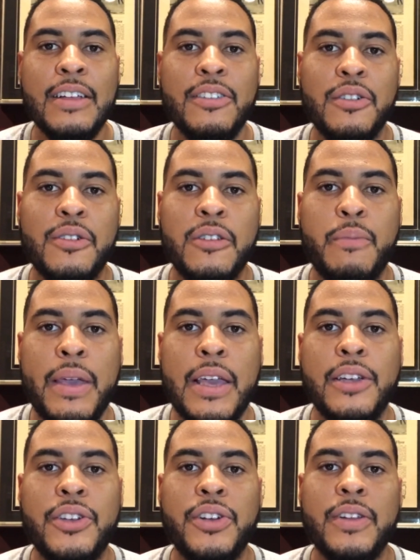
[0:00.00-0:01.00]
So just
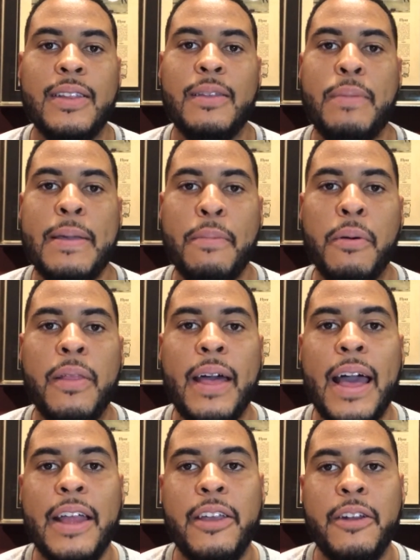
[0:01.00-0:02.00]
making sure that the people
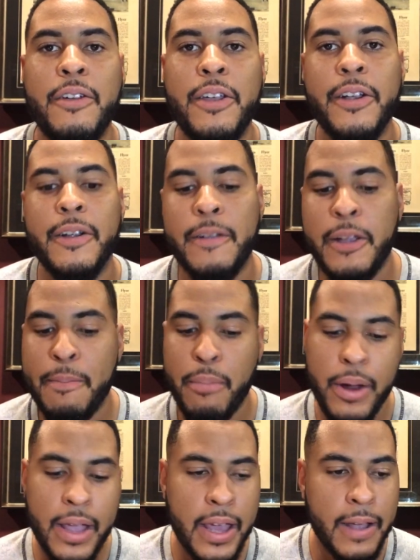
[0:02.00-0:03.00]
that, you know, you're
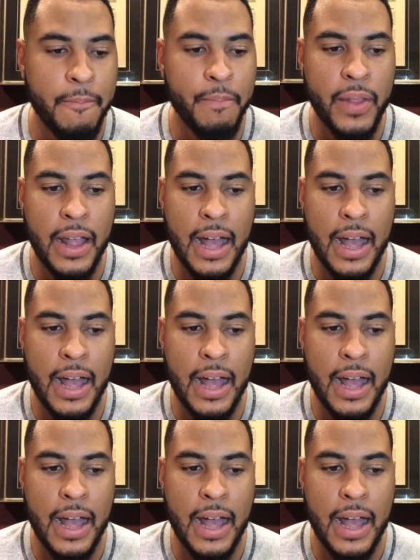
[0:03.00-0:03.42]
bringing